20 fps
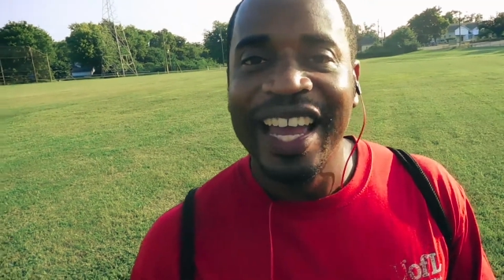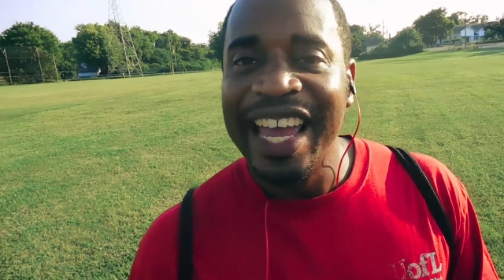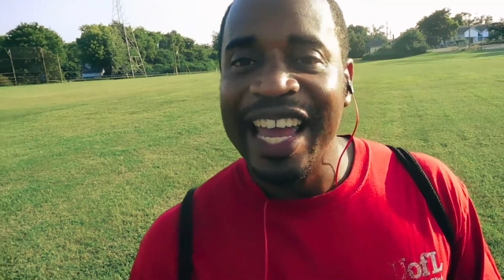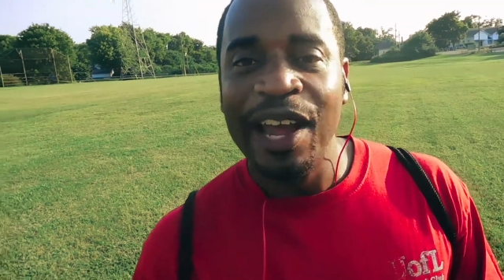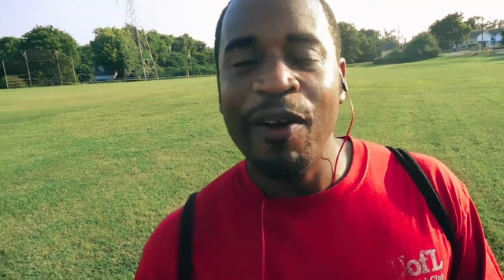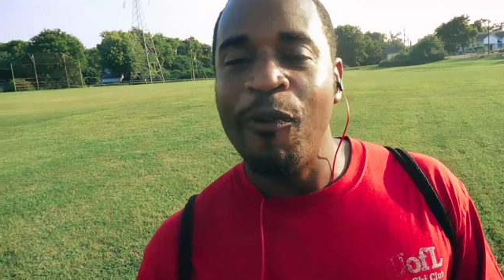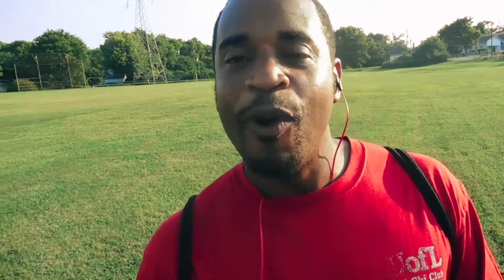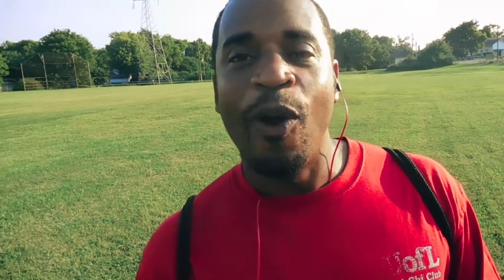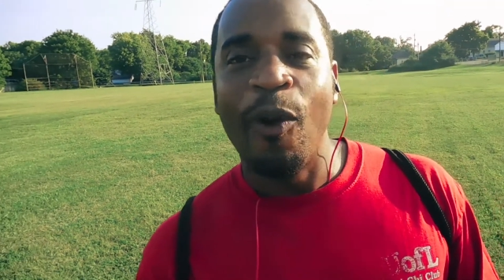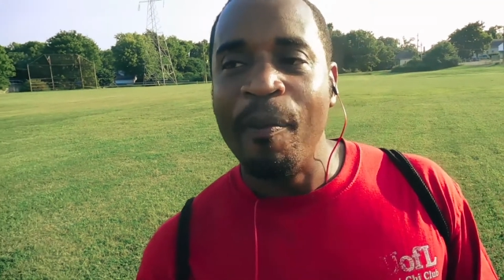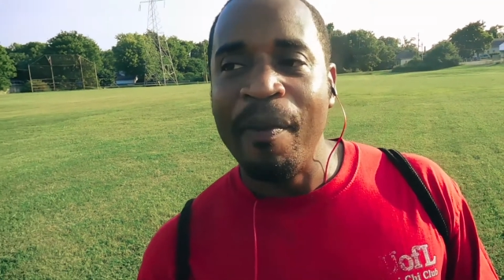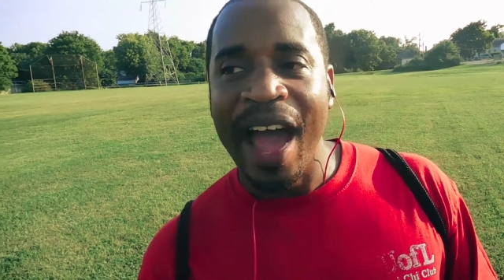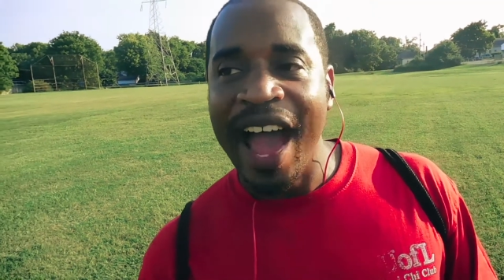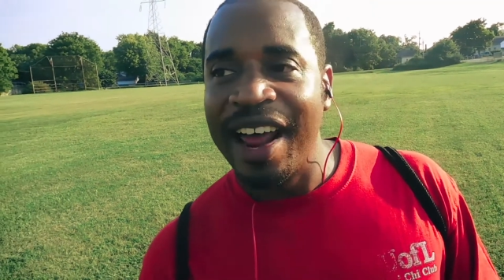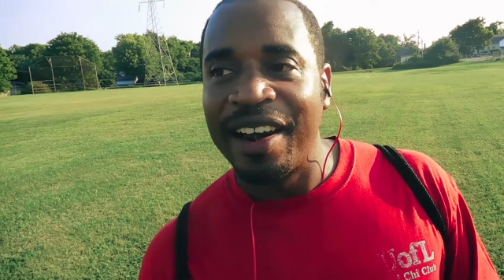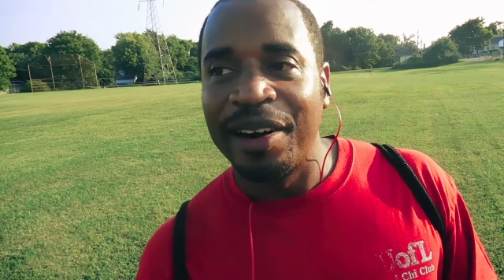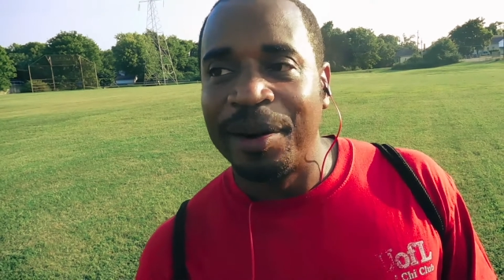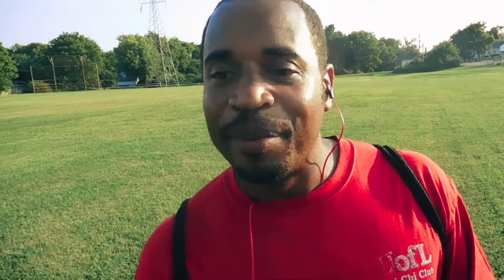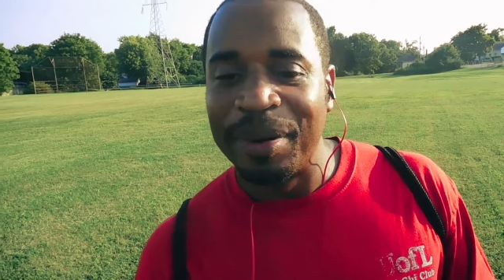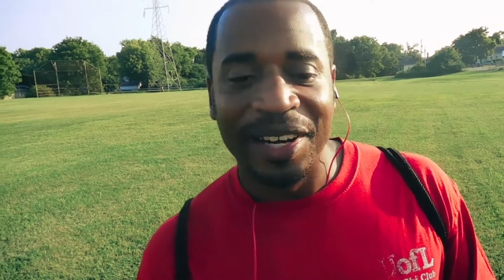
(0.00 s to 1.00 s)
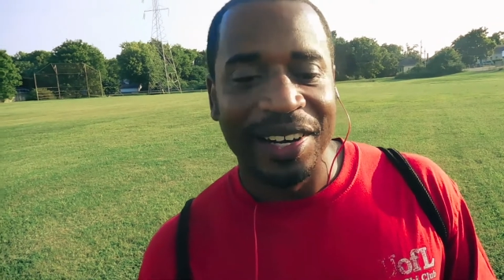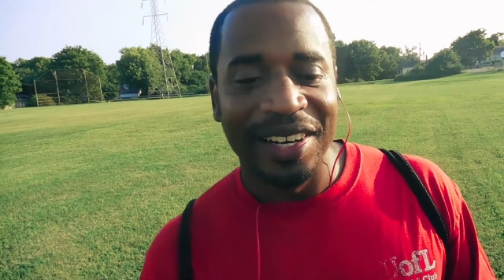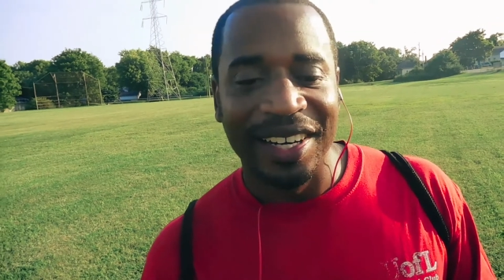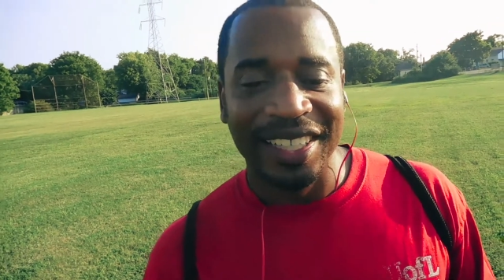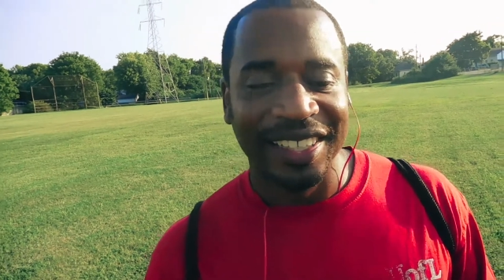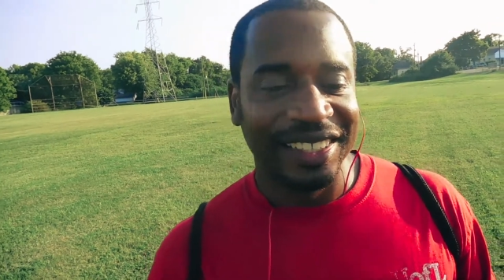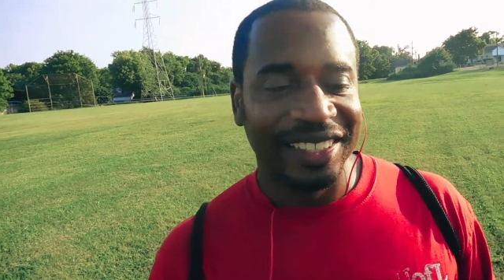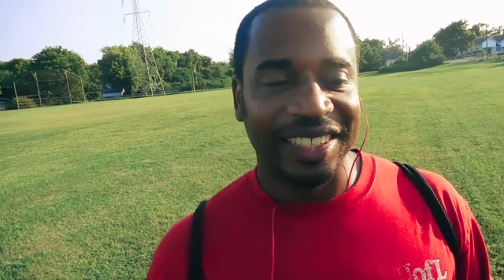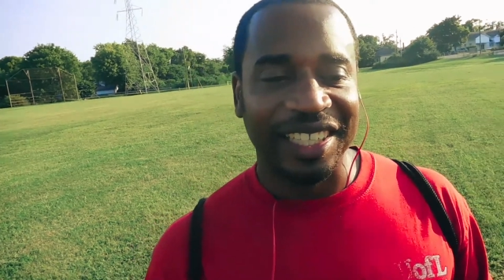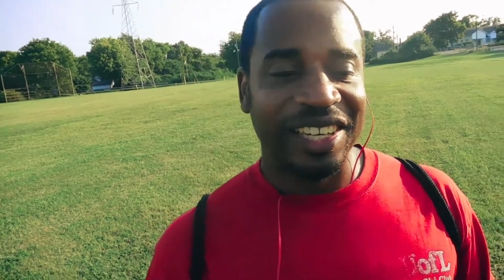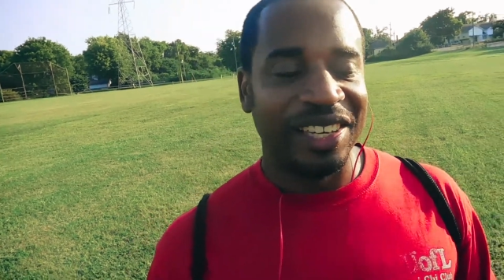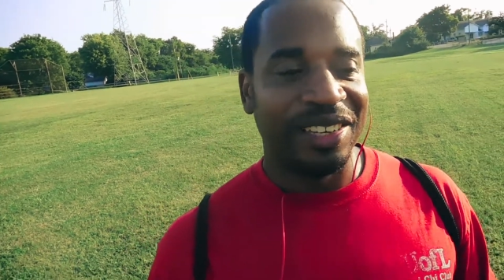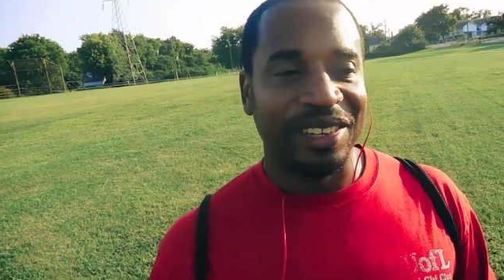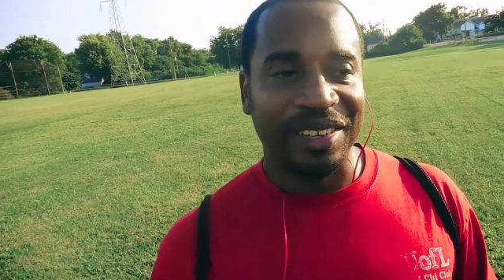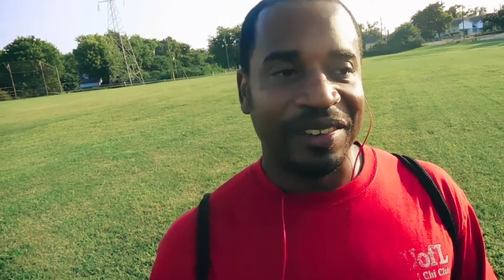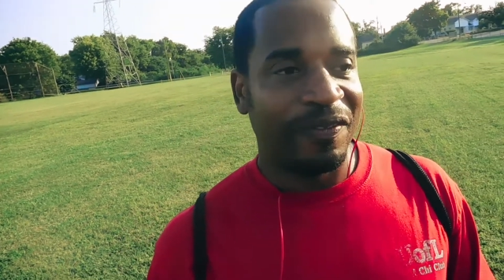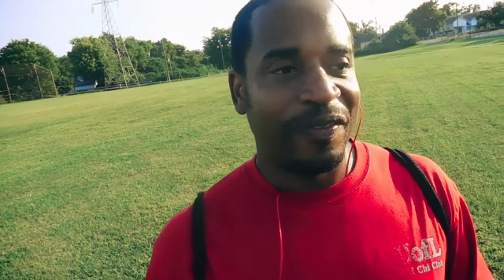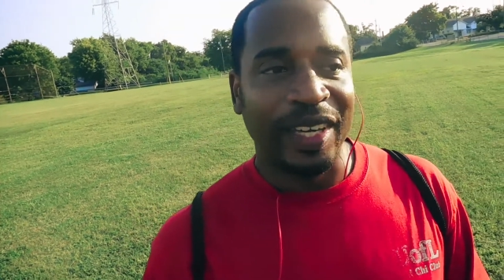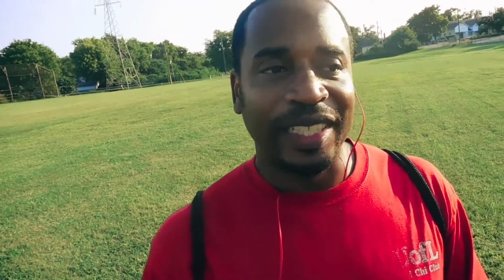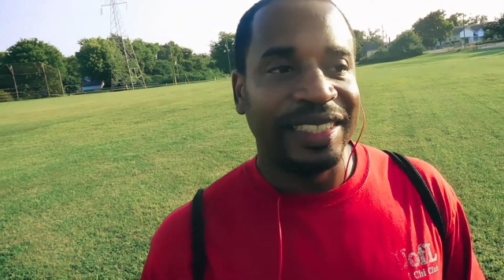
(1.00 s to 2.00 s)
it won't matter because
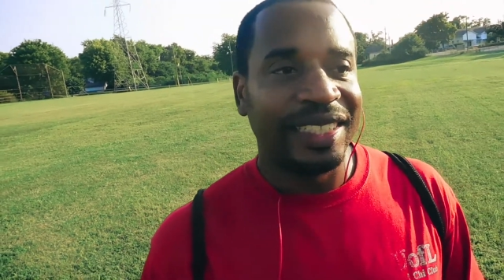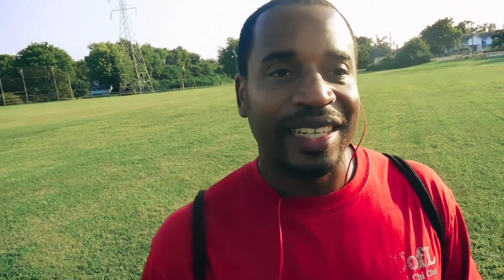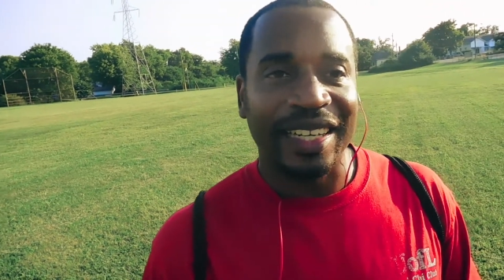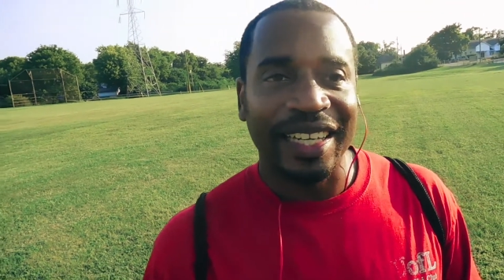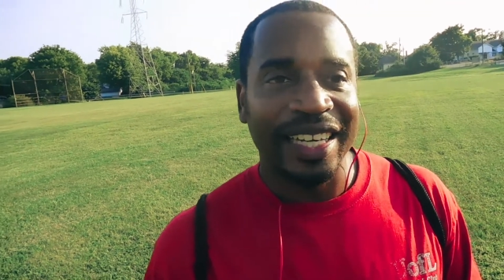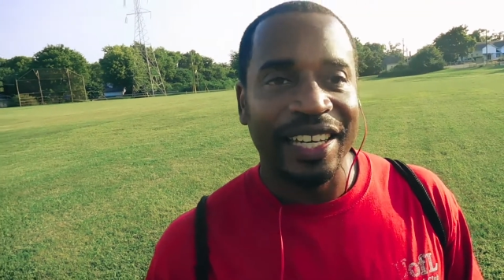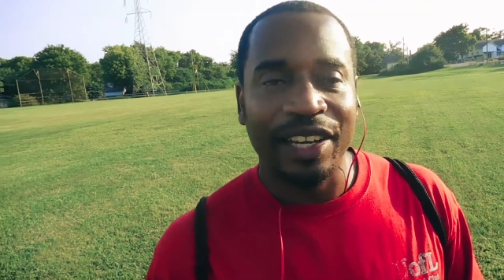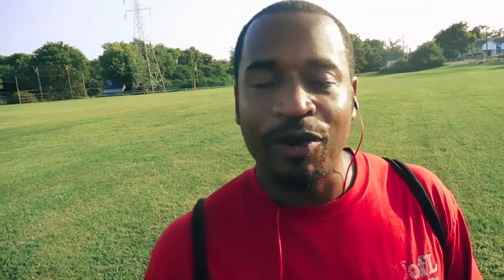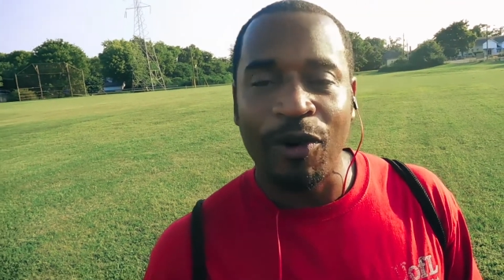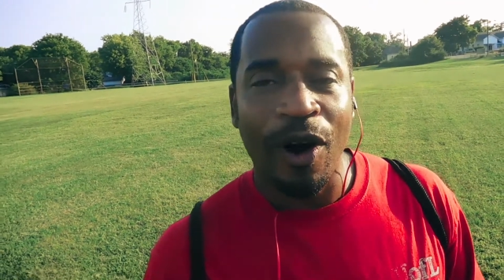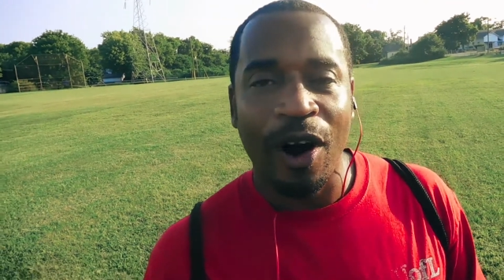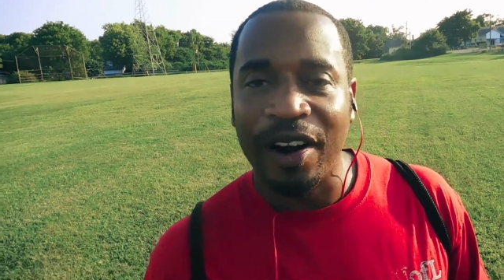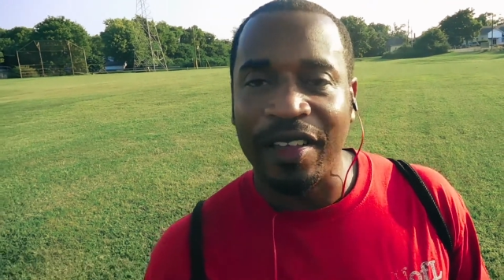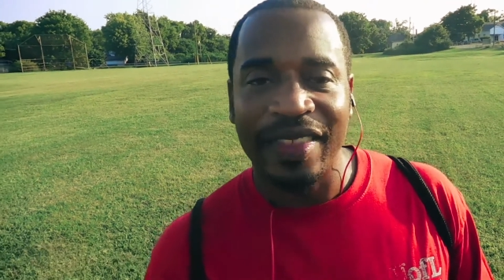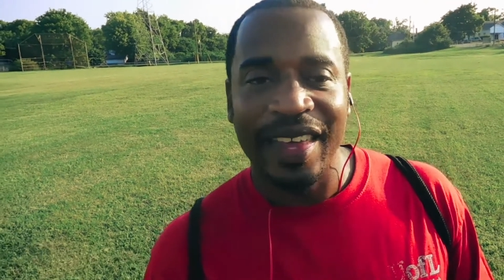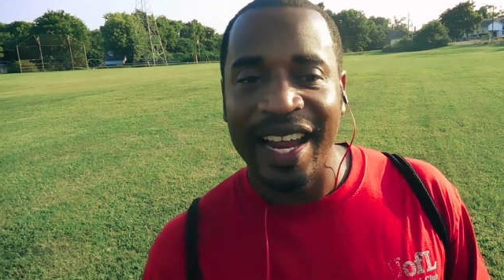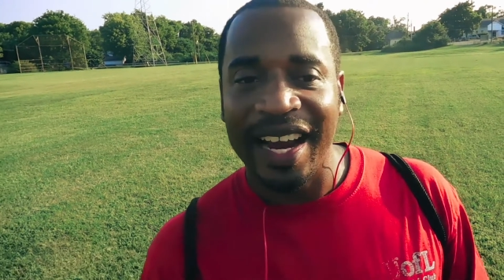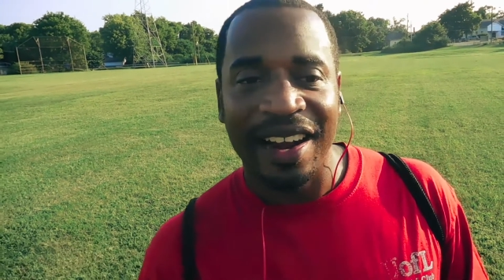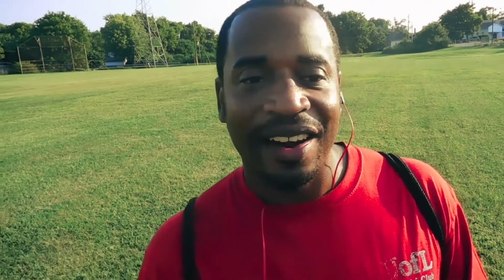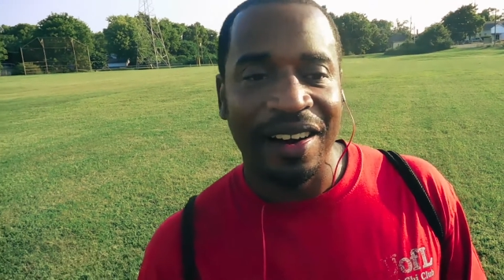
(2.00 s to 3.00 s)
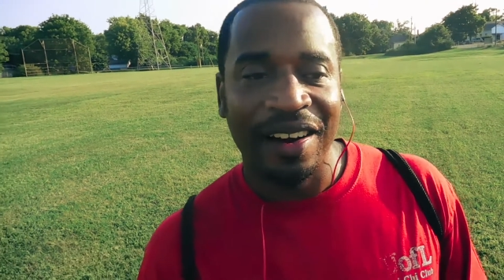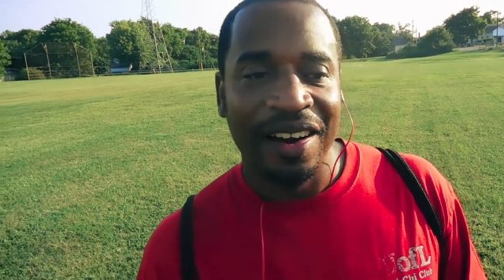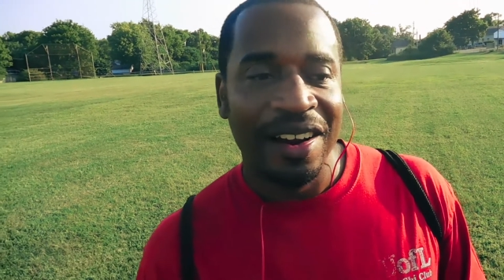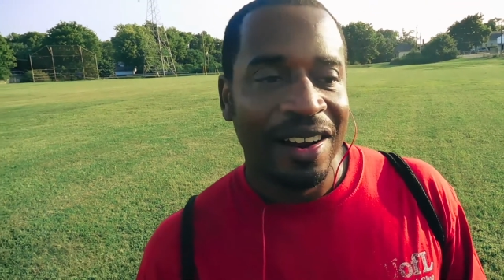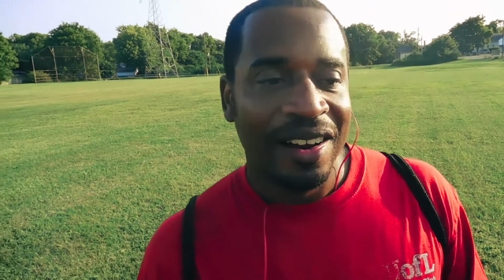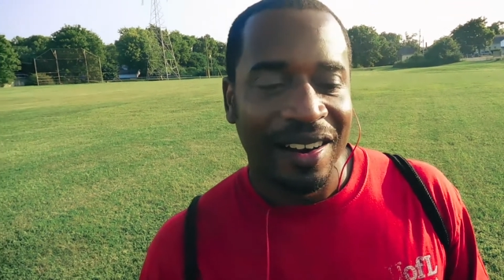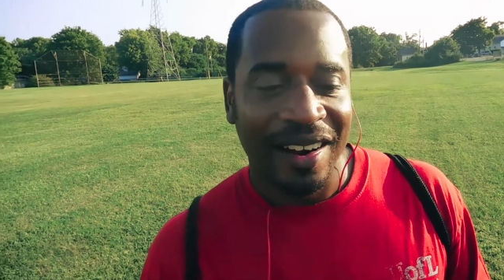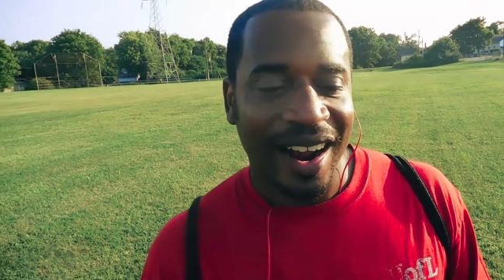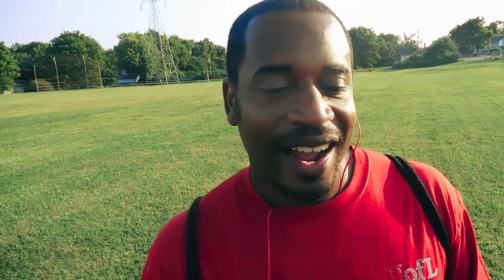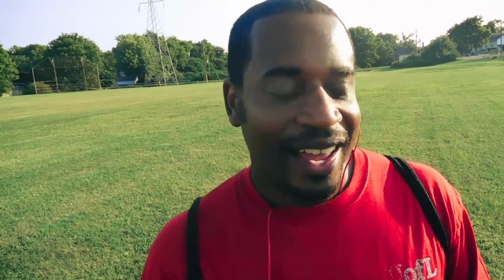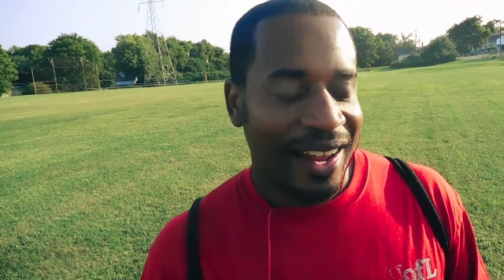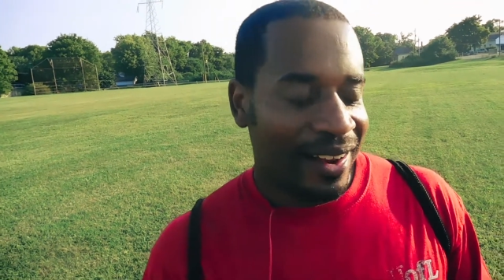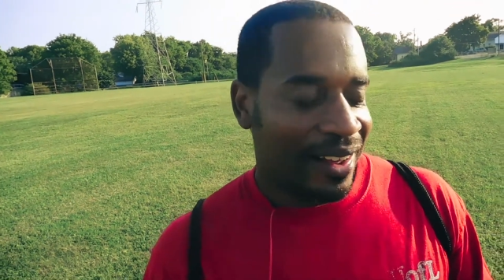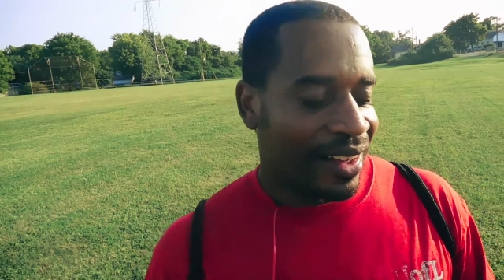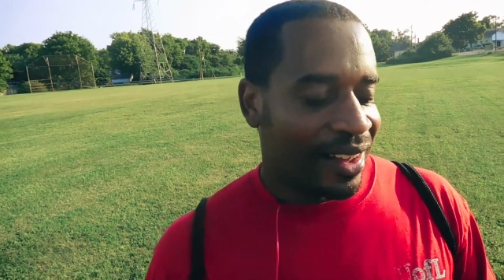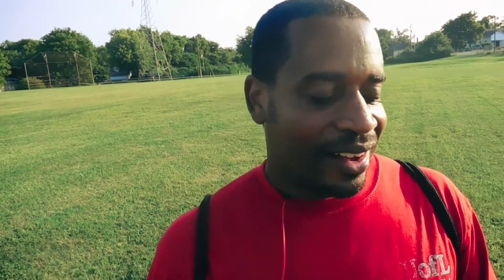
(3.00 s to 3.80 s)
physically you aren't there, right?